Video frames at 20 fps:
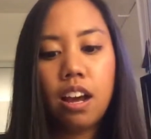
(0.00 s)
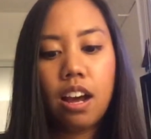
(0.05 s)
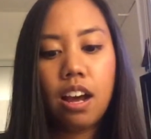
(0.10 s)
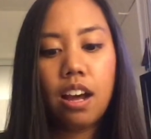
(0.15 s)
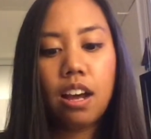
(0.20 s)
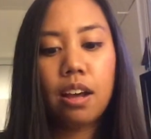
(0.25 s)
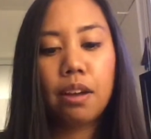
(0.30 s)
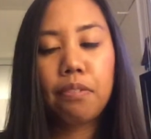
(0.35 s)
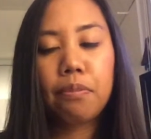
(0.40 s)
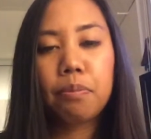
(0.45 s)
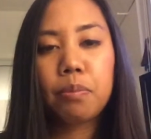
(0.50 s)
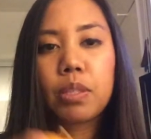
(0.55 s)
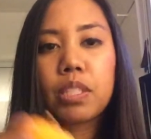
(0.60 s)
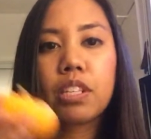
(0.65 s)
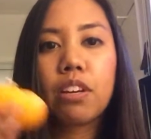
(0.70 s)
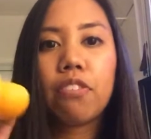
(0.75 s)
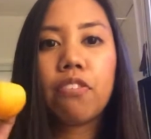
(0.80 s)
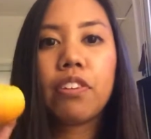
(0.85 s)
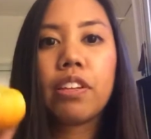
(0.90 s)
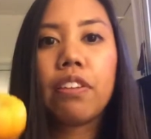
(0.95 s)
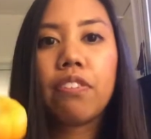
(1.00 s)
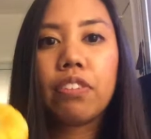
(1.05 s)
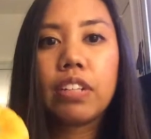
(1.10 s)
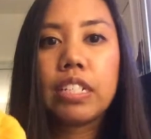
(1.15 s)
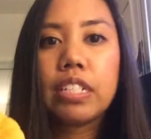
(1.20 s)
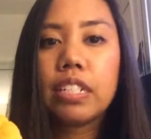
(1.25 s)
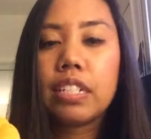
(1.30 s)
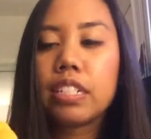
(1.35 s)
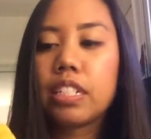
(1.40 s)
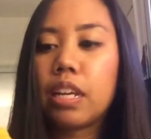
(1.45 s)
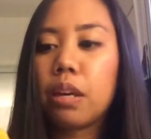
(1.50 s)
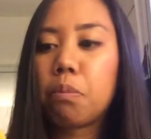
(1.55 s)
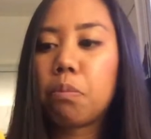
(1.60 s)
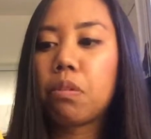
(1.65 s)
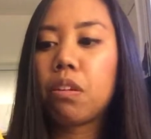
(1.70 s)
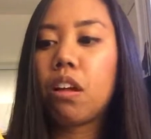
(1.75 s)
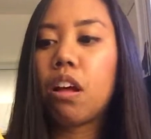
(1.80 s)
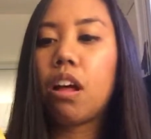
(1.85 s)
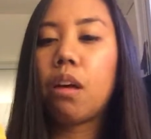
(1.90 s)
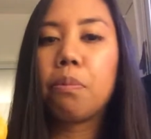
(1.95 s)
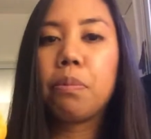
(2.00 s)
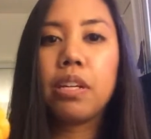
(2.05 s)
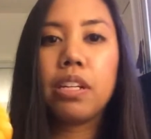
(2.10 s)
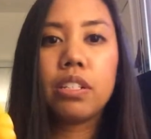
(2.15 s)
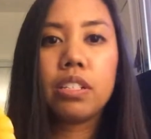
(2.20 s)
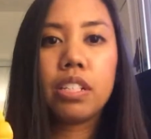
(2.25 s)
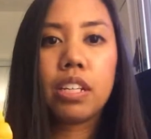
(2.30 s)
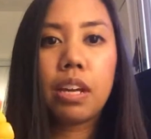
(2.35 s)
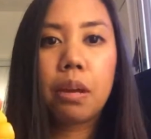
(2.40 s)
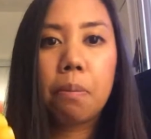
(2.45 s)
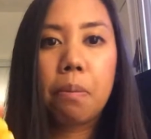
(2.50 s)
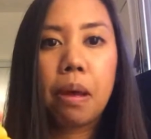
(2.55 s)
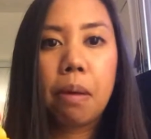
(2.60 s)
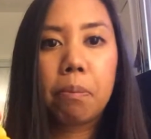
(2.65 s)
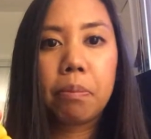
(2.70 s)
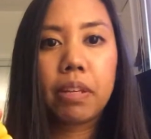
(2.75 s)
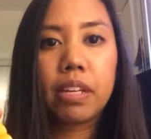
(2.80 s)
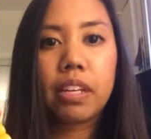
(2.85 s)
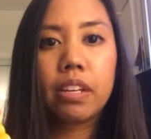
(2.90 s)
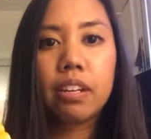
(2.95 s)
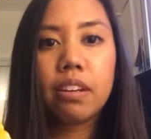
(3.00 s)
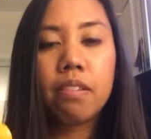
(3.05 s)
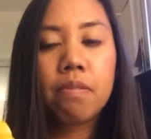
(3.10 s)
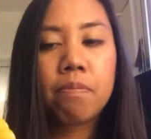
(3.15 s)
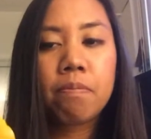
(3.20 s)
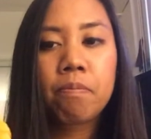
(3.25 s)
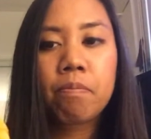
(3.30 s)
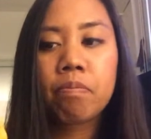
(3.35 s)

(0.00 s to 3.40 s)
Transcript: So for the first example, I'll be using a pumpkin.